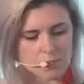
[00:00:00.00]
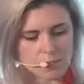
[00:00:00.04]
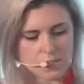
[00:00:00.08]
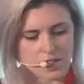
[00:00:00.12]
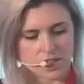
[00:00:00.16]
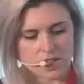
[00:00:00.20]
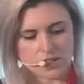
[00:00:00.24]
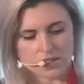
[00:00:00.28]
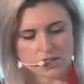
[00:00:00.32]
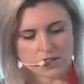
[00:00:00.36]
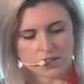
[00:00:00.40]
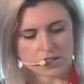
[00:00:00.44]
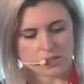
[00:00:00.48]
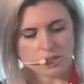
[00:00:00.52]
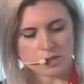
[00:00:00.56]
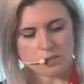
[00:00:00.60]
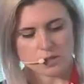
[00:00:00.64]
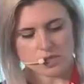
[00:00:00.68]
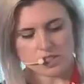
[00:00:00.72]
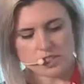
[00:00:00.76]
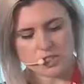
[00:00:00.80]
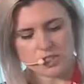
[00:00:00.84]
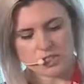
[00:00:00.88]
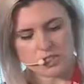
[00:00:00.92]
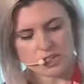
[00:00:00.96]
Because
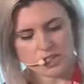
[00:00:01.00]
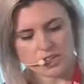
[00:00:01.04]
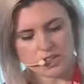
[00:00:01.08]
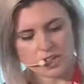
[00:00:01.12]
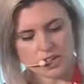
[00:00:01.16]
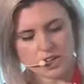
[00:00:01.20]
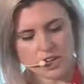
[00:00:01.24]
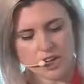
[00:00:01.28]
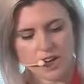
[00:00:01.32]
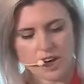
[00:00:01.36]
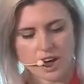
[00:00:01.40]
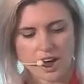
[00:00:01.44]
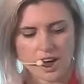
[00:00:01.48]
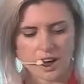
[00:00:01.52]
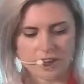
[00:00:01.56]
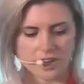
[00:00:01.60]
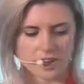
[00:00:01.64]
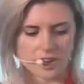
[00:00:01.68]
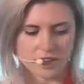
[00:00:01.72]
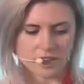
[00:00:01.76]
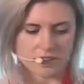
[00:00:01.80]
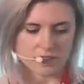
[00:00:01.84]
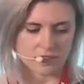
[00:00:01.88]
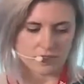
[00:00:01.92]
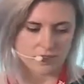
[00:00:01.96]
encryption and
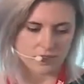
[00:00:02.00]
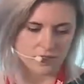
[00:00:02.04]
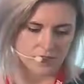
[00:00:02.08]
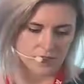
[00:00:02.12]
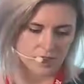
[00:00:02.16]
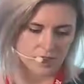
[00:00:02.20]
hashing